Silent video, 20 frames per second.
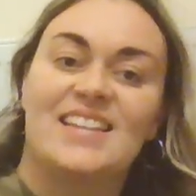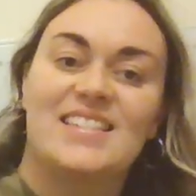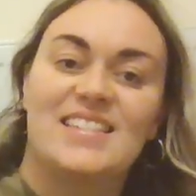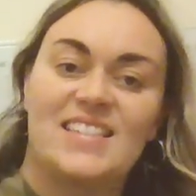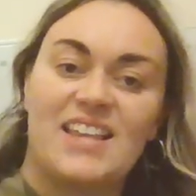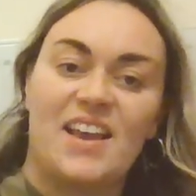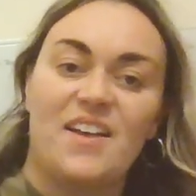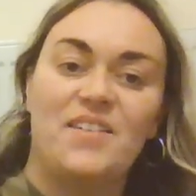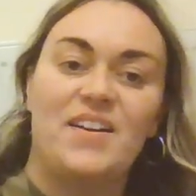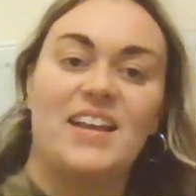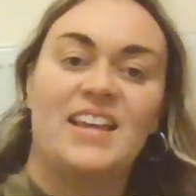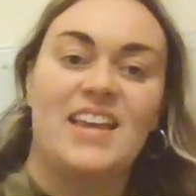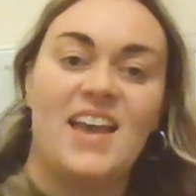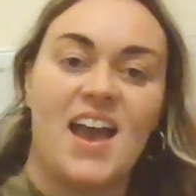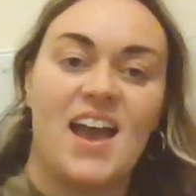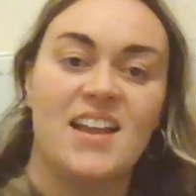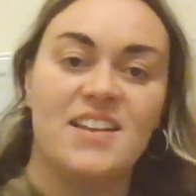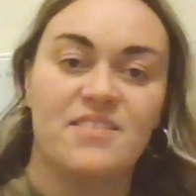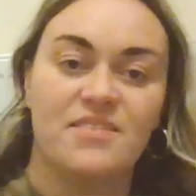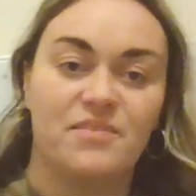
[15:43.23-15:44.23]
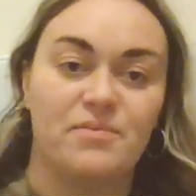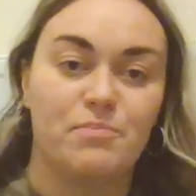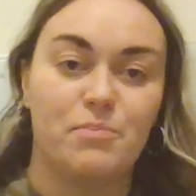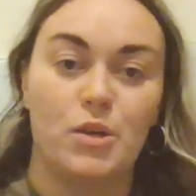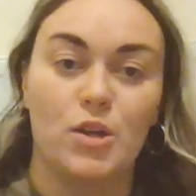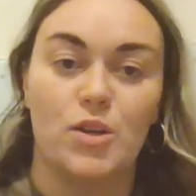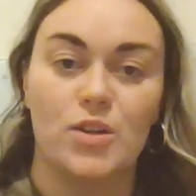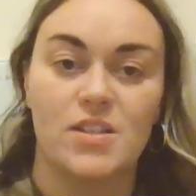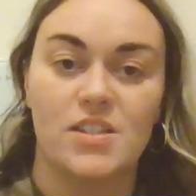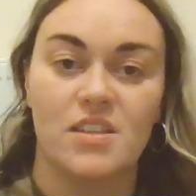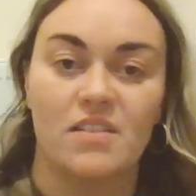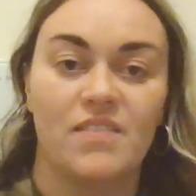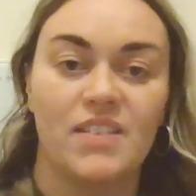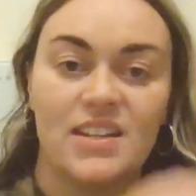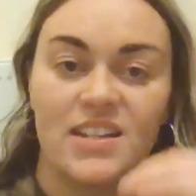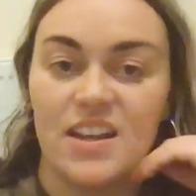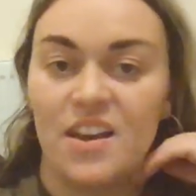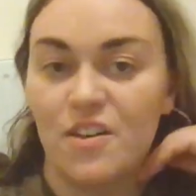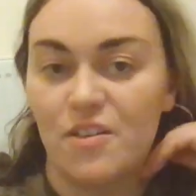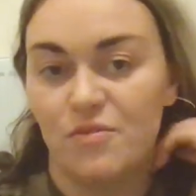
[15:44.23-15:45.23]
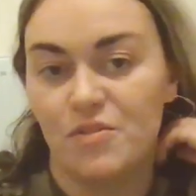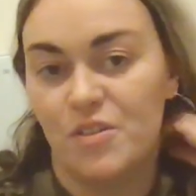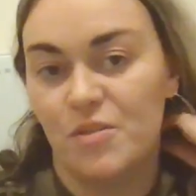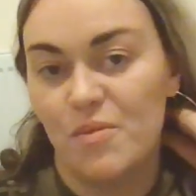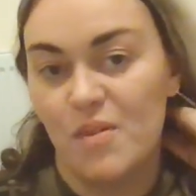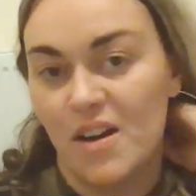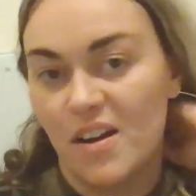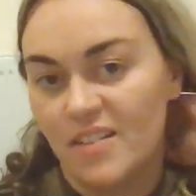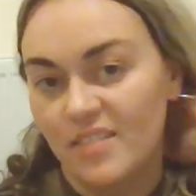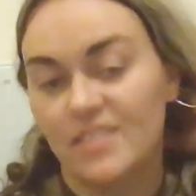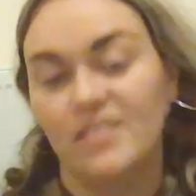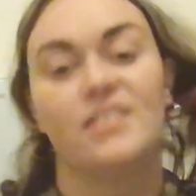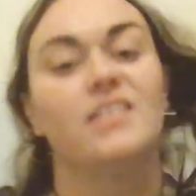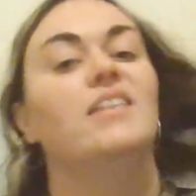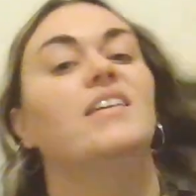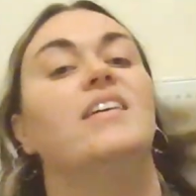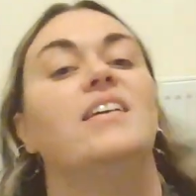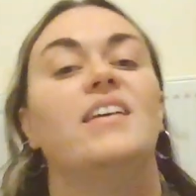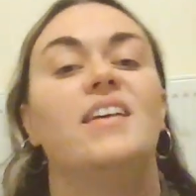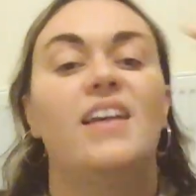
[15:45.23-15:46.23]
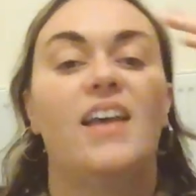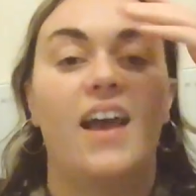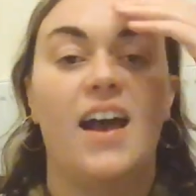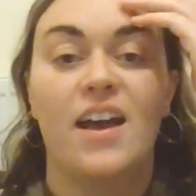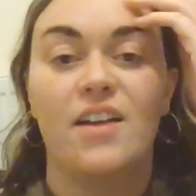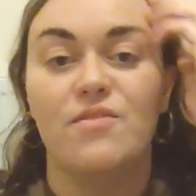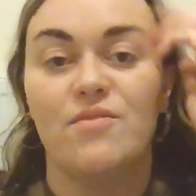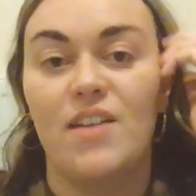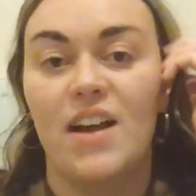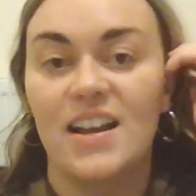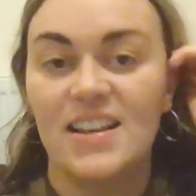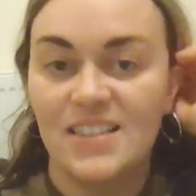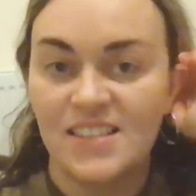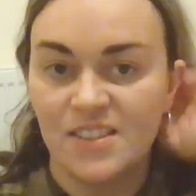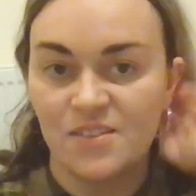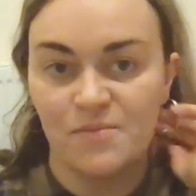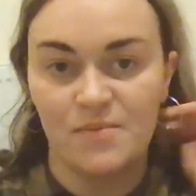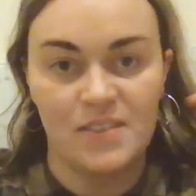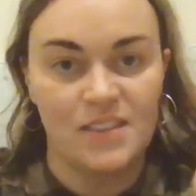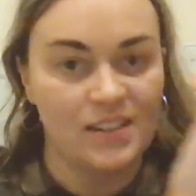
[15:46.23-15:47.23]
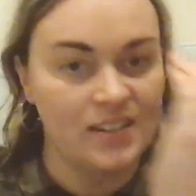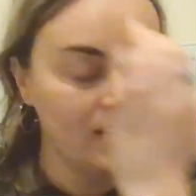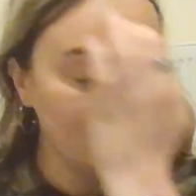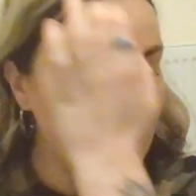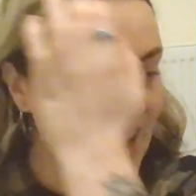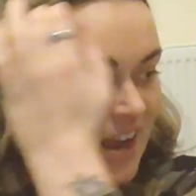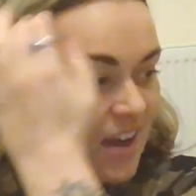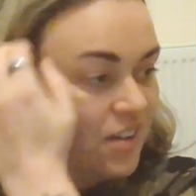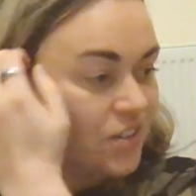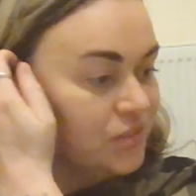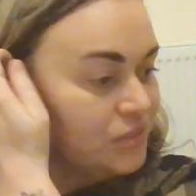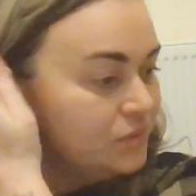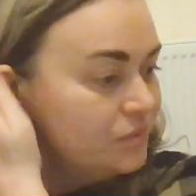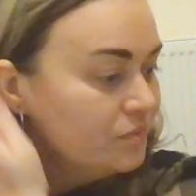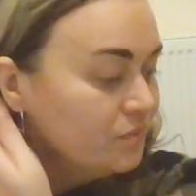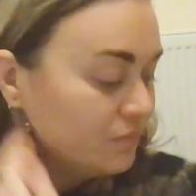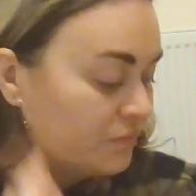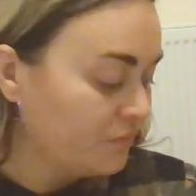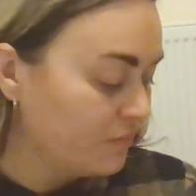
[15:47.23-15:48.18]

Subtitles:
So again, pause the video if you want and write something down.